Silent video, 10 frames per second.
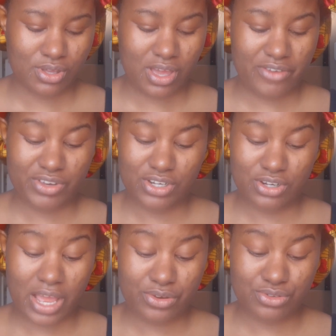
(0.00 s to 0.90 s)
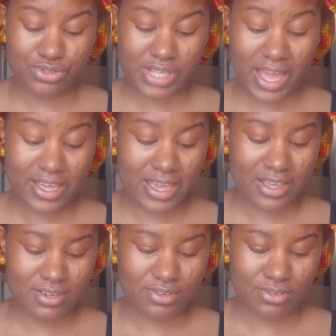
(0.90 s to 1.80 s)
I don't use
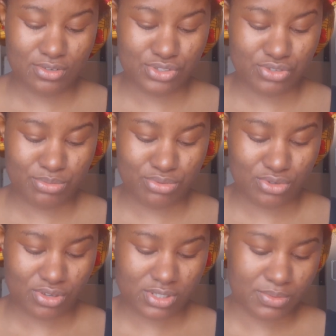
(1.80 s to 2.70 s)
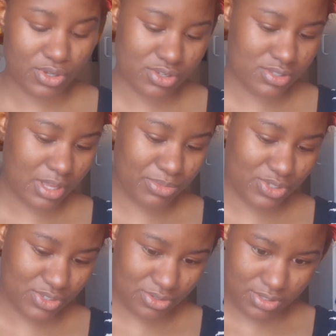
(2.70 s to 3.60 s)
high-end luxury products because I'm
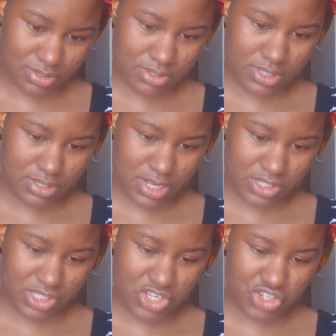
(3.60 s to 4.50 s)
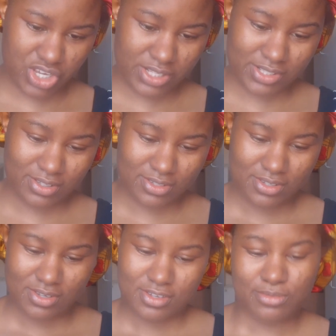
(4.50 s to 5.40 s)
not on that stage yet.
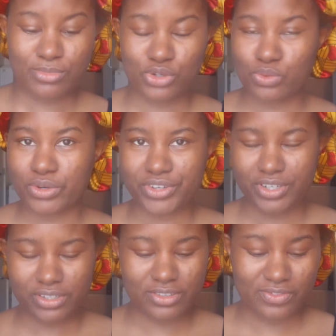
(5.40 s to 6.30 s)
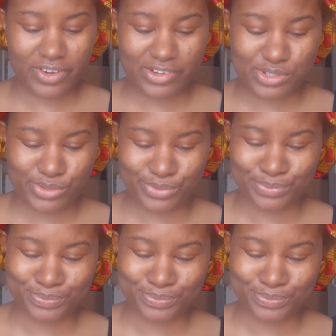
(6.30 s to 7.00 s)
But don't worry, very soon.